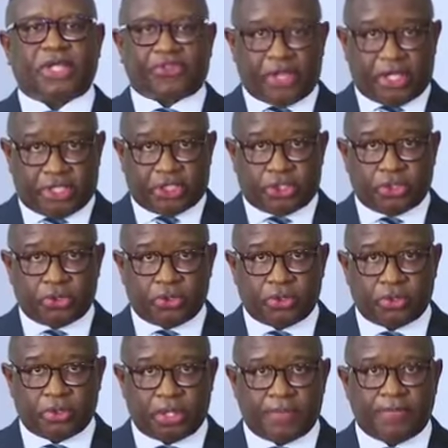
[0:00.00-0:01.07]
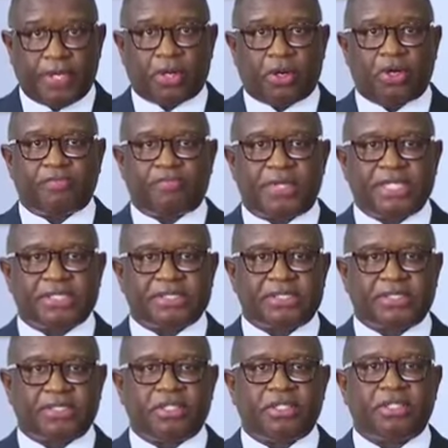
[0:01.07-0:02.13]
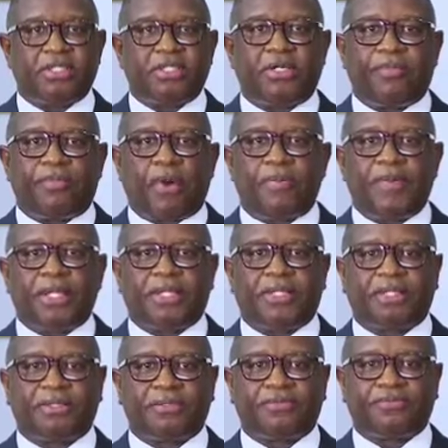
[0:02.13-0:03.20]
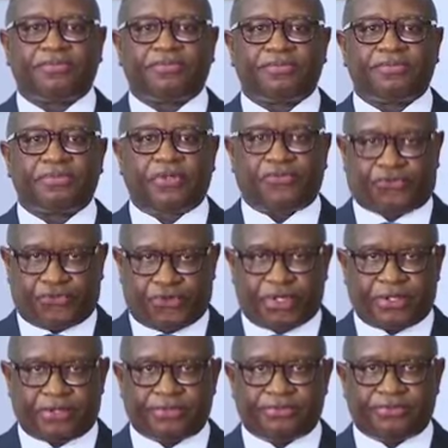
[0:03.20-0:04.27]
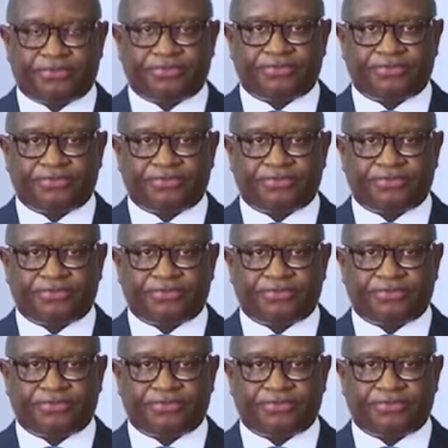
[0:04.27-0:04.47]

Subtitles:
I thank you, and may God bless the Republic of Sierra Leone.